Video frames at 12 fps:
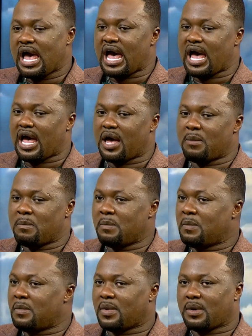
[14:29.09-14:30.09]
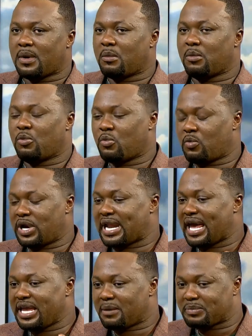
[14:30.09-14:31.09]
Well,
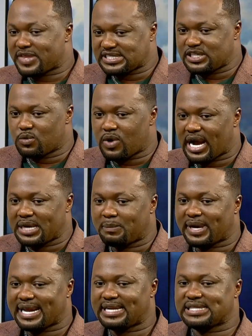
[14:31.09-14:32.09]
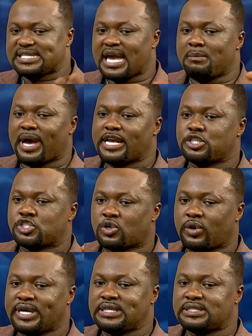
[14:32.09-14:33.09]
I am 31, but at the time I
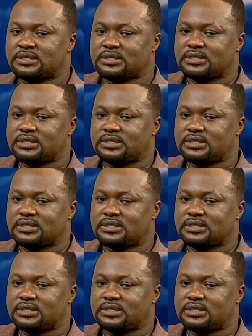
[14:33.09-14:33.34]
joined,